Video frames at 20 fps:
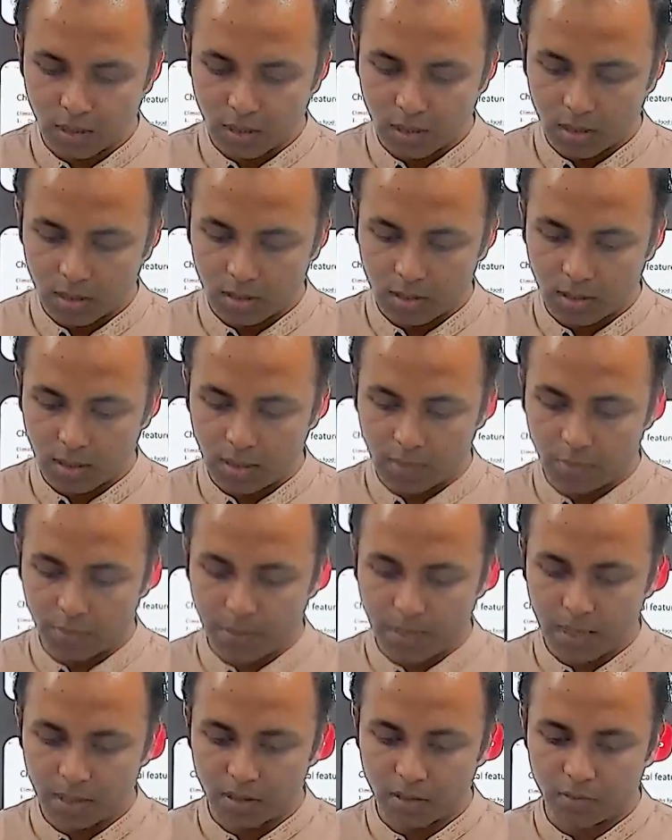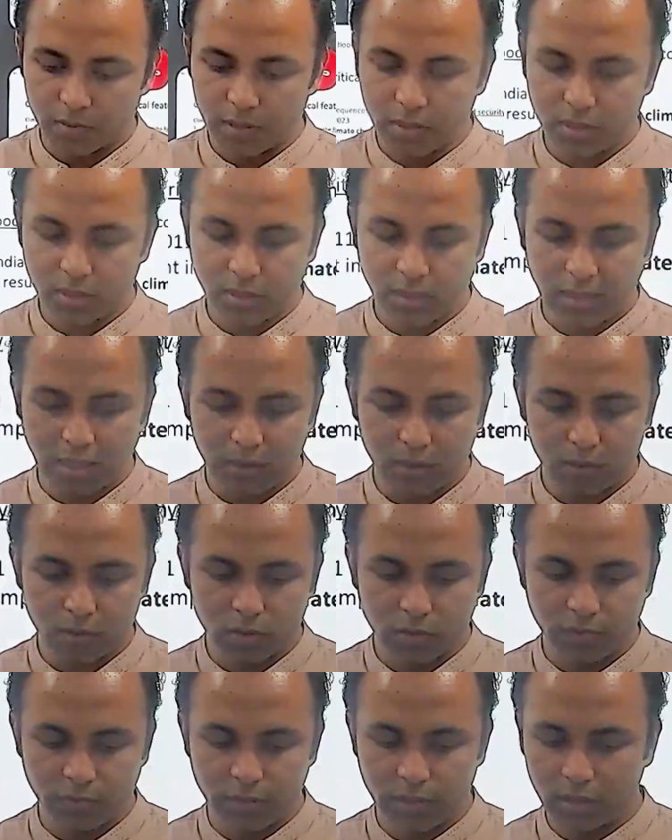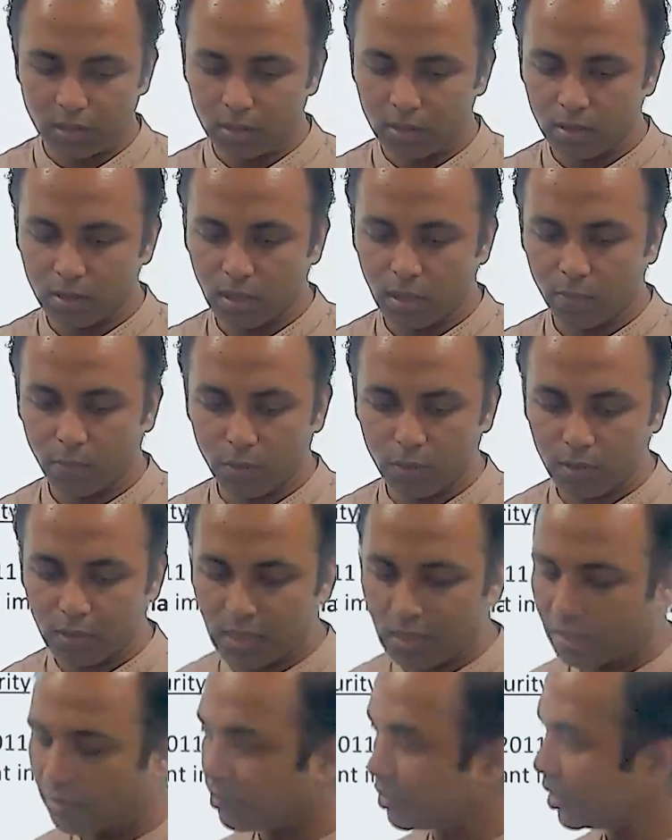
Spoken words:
The impact of this cryosphere upon that of the